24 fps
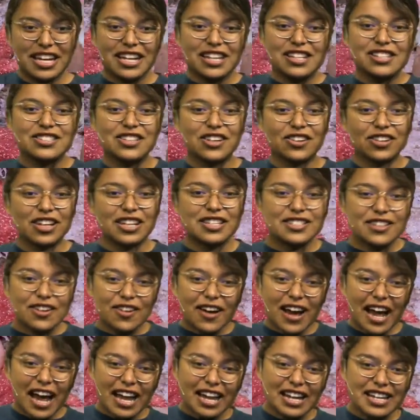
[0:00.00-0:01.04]
So let's go
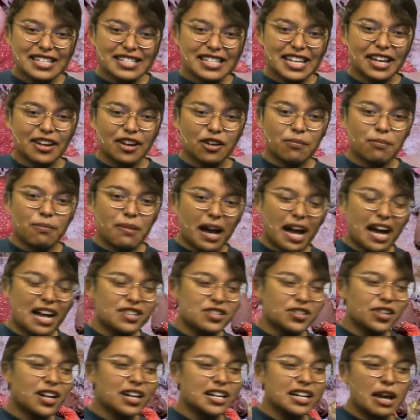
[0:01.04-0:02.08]
ahead and say goodbye
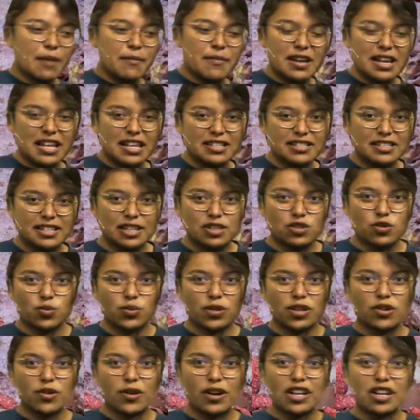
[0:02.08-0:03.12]
to our anemones because we're
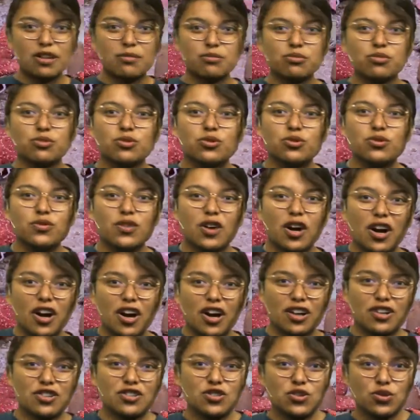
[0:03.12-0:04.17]
going to move
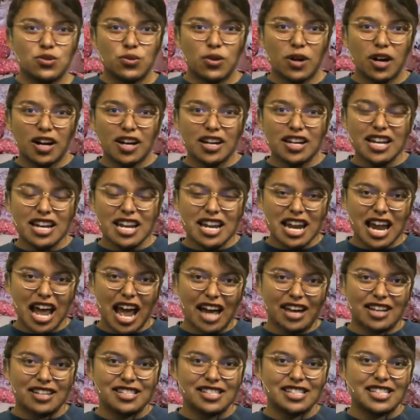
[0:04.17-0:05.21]
on to our
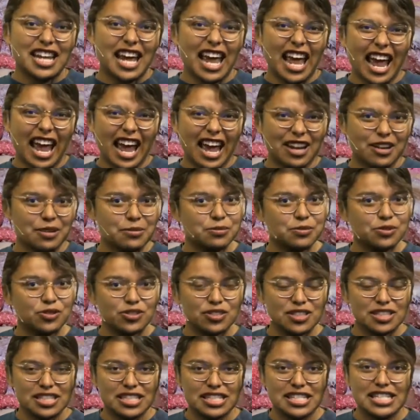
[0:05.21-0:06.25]
next animal
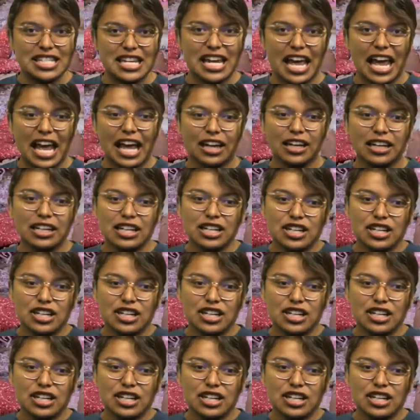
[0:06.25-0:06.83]
today.